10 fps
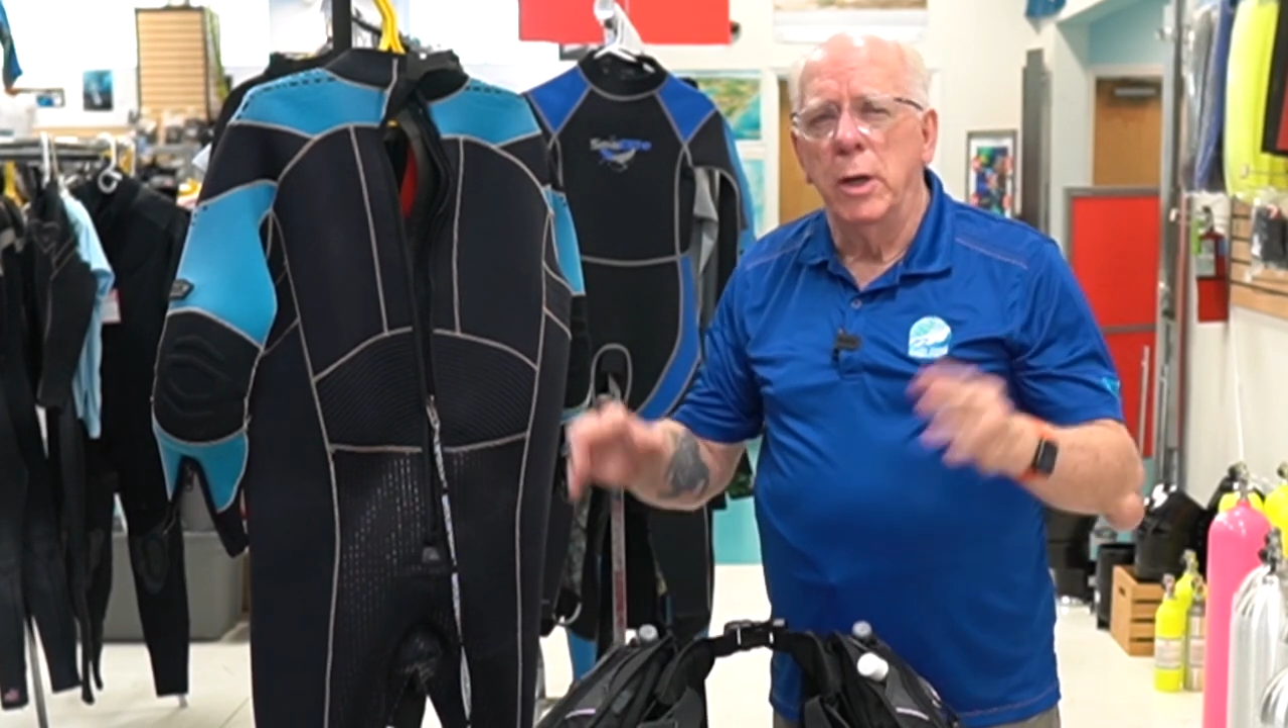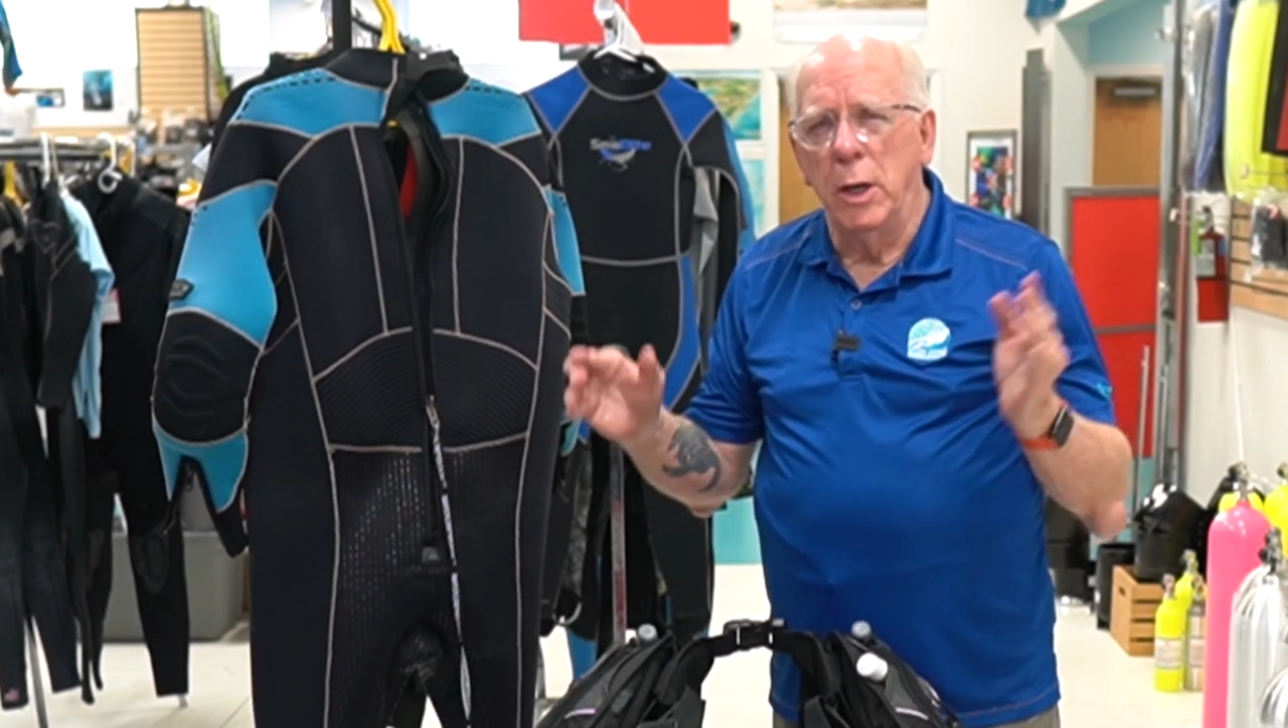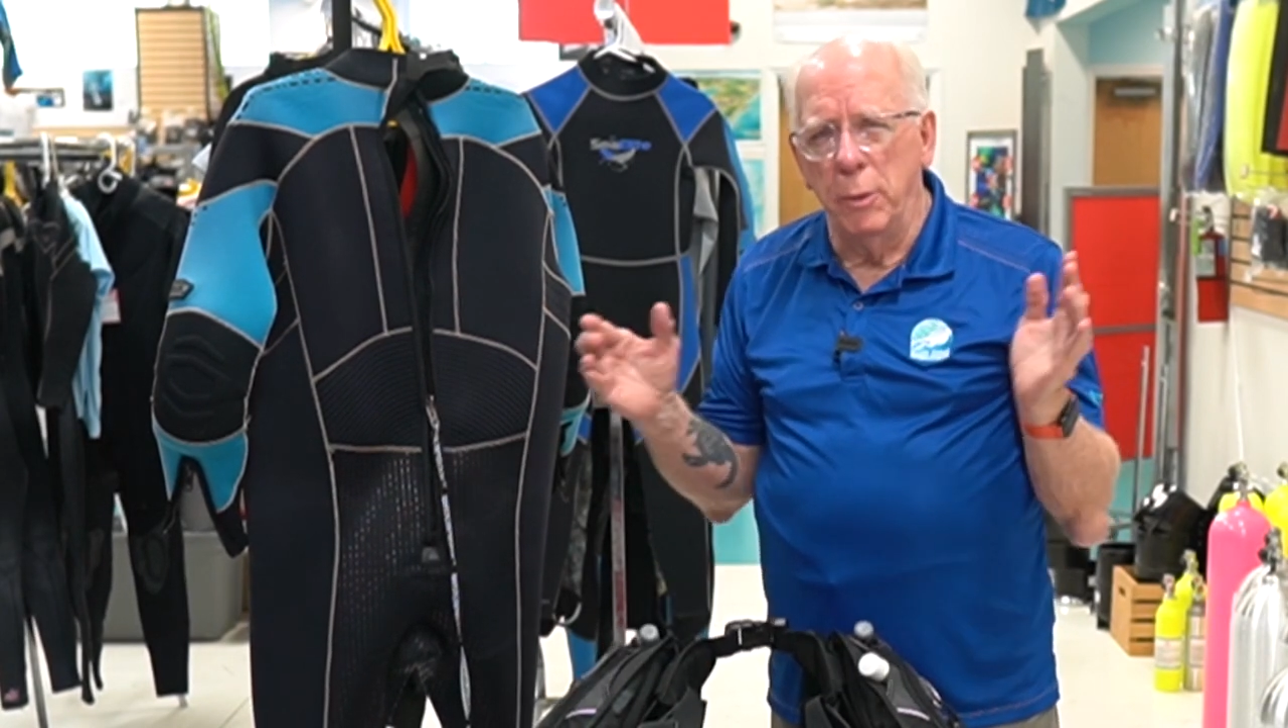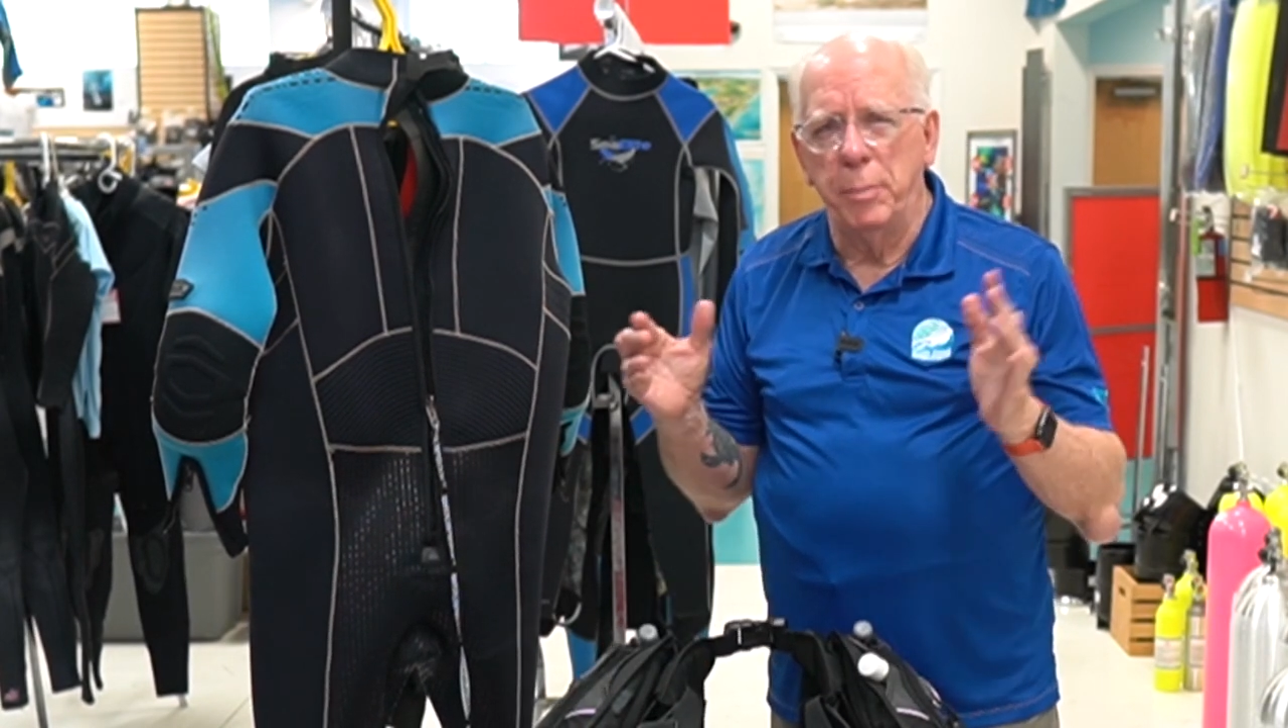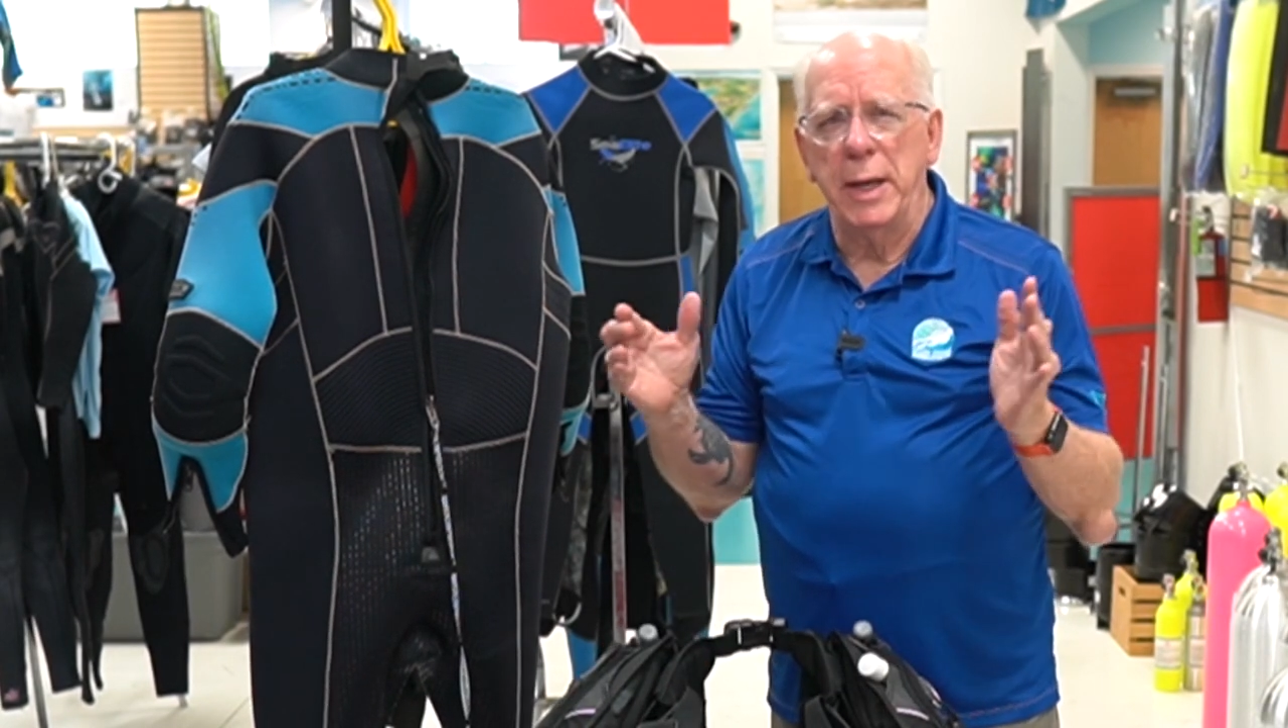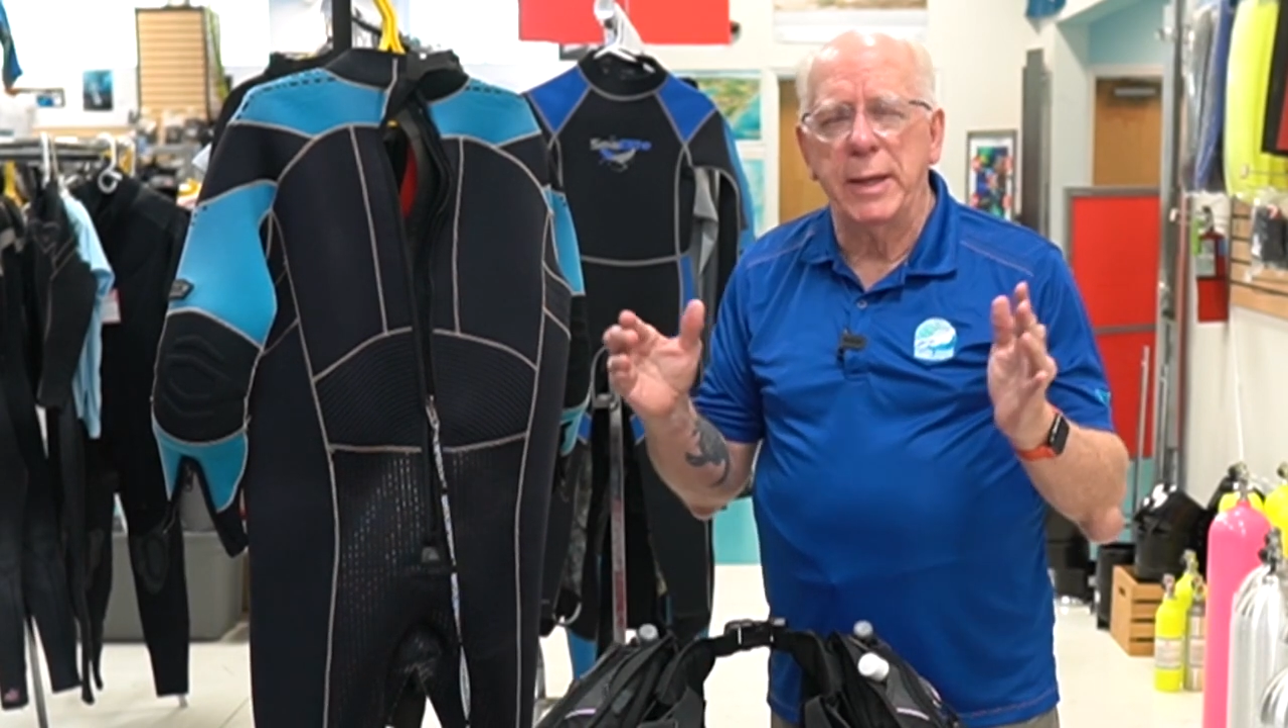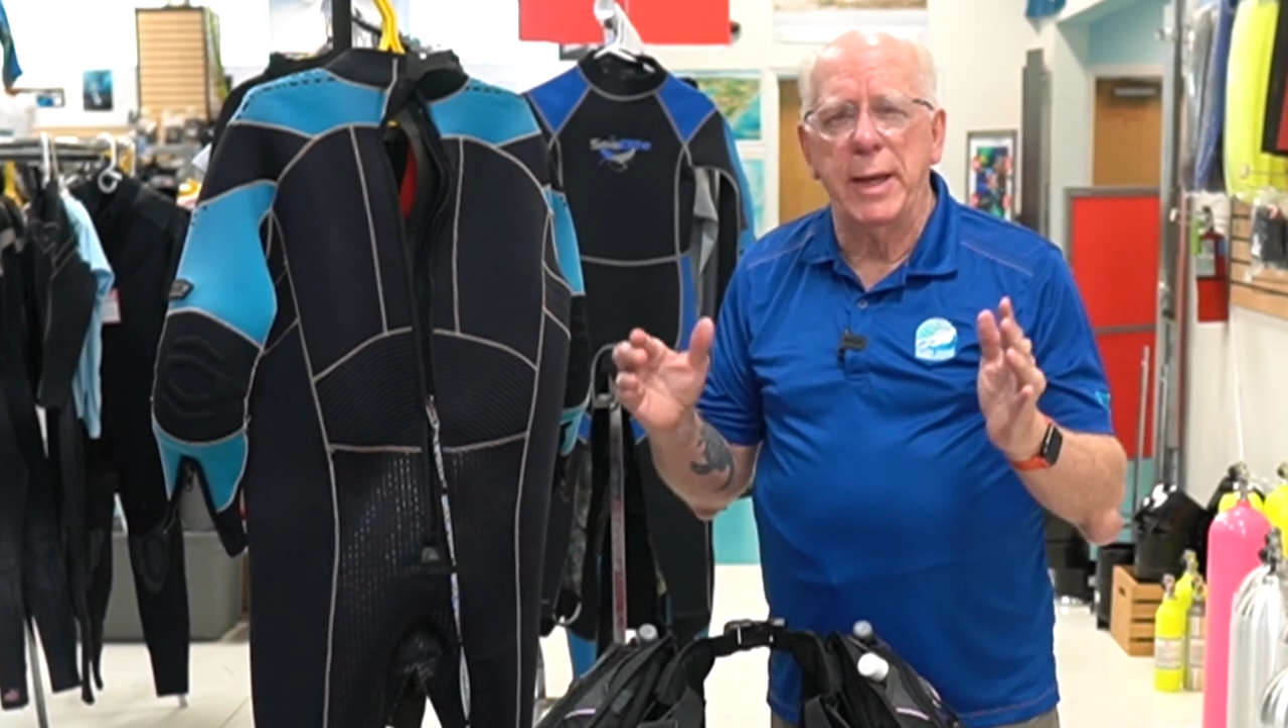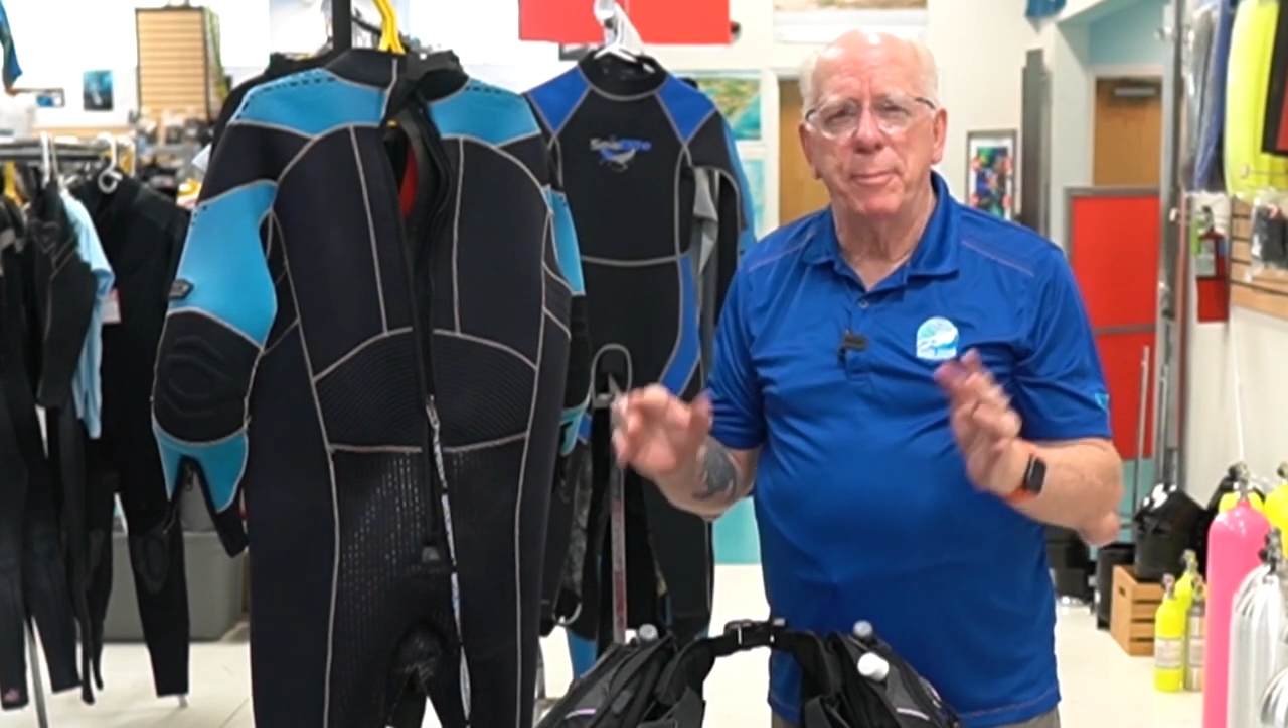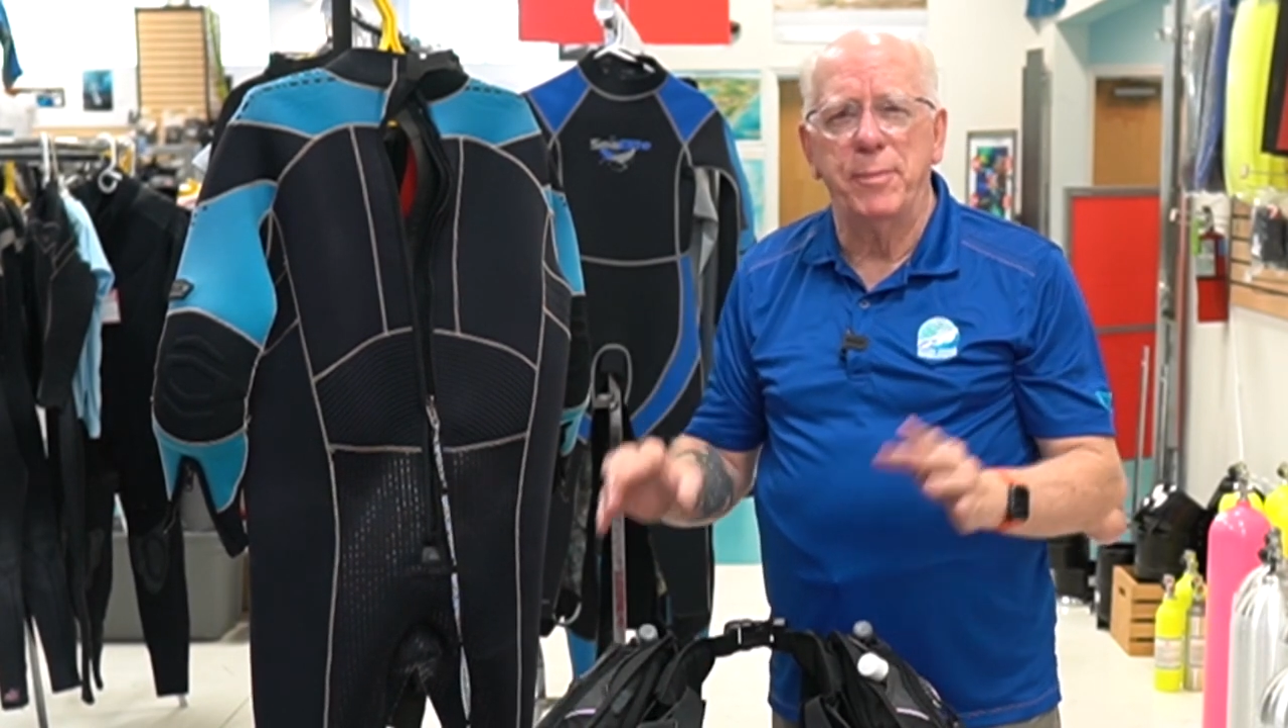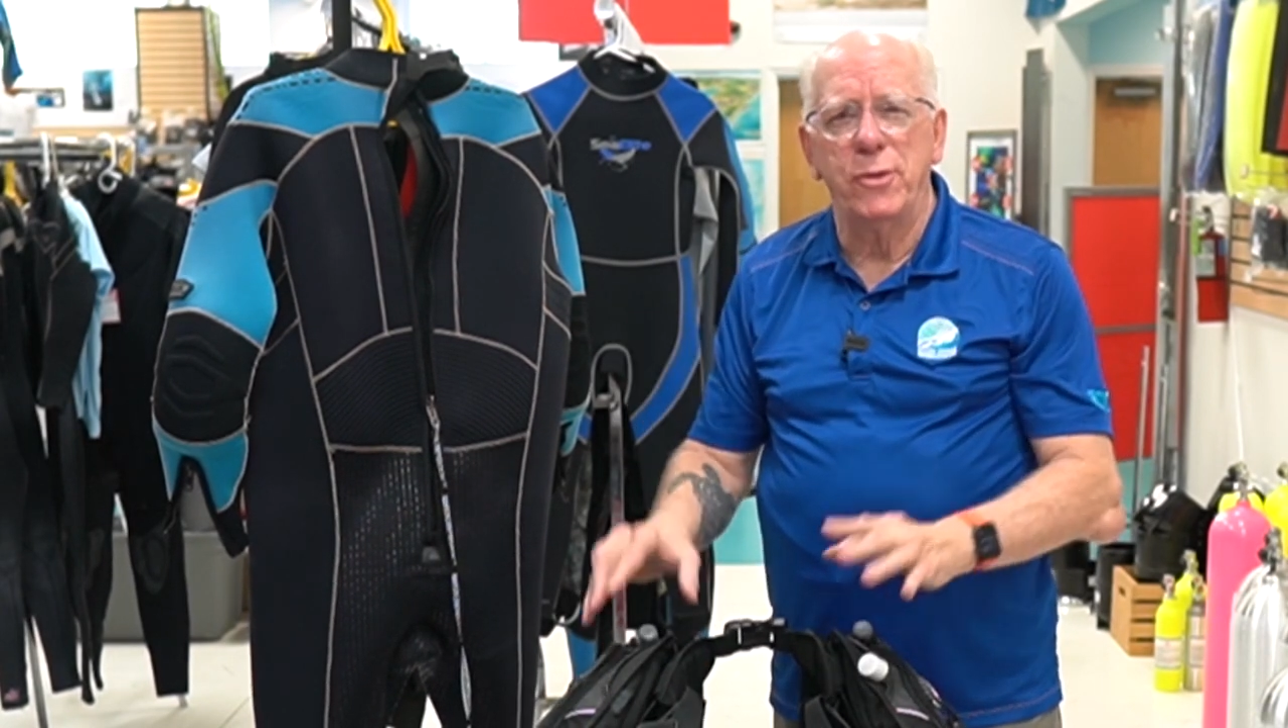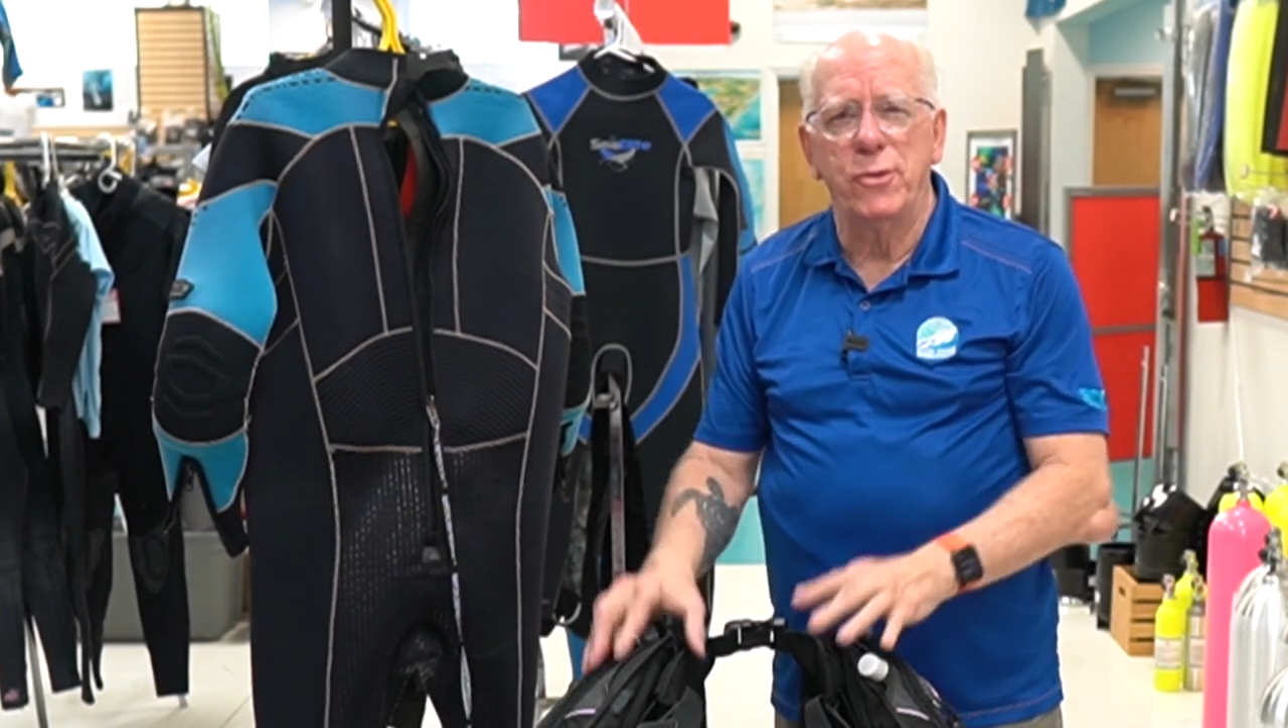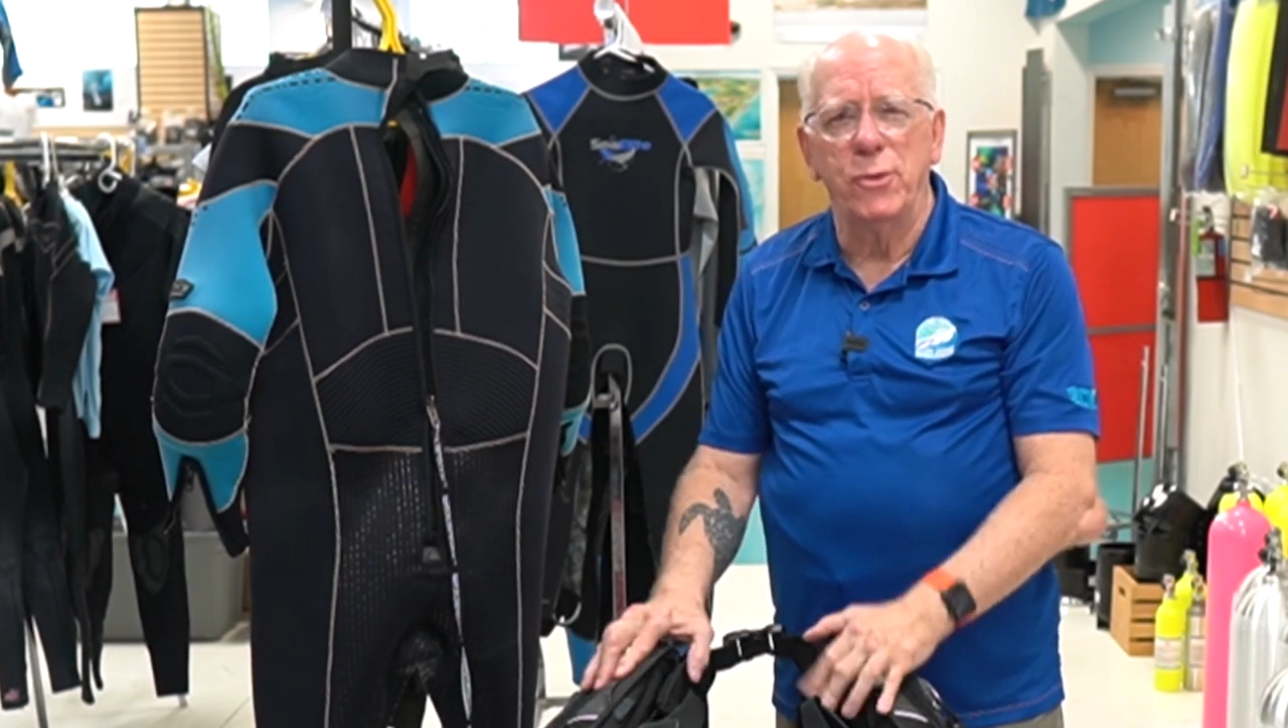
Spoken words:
Hope I kept this